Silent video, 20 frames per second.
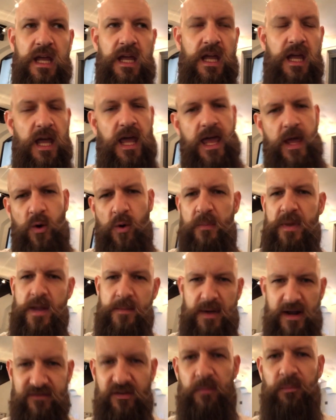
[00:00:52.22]
it will be a
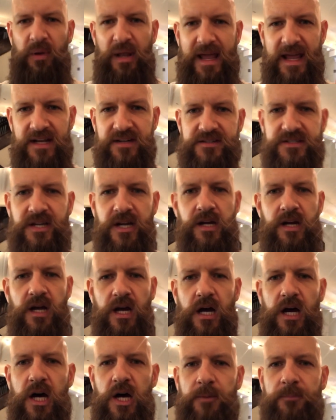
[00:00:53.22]
bit of a blend,
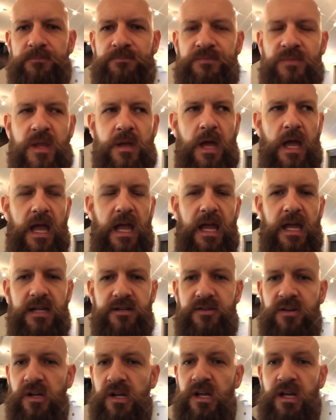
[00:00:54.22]

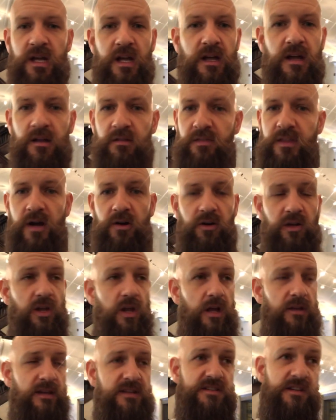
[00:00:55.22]
and
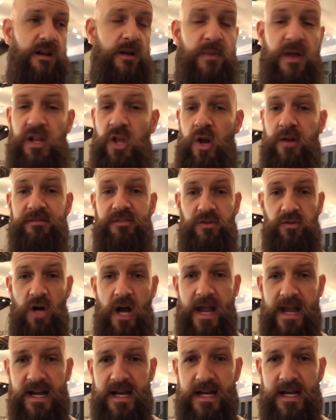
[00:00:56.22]
there's going to be a lot of
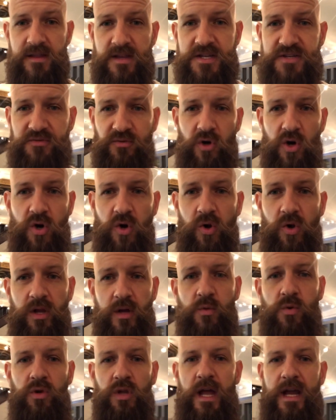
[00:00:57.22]
variety in this role. It
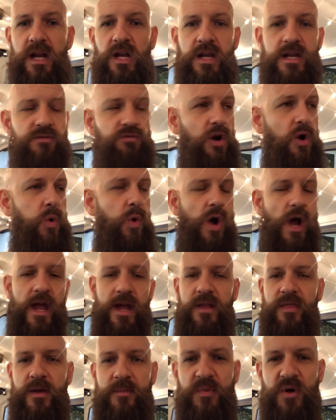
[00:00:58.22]
will likely require
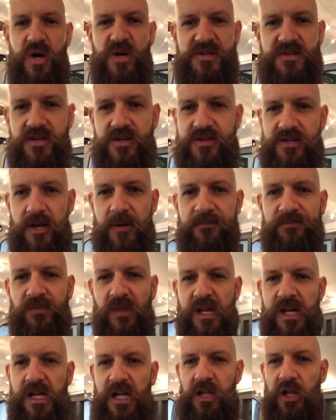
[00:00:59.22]
the person to
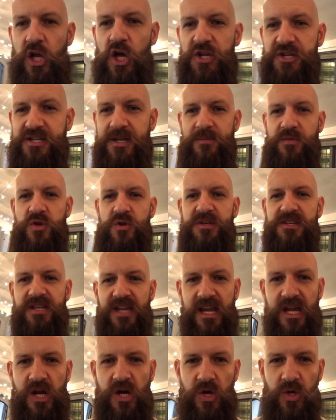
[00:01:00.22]
learn some new
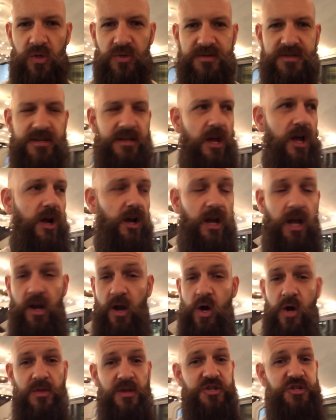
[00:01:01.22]
skills, kind of
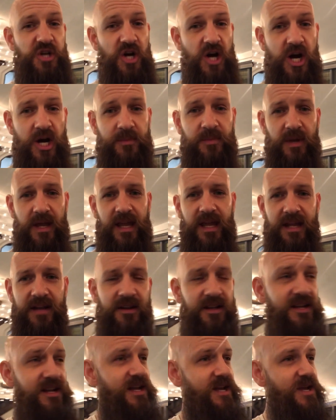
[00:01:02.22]
on the job, and
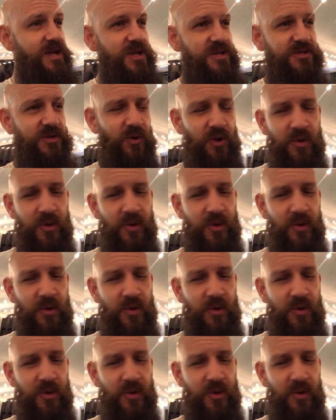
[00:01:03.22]
so it'll be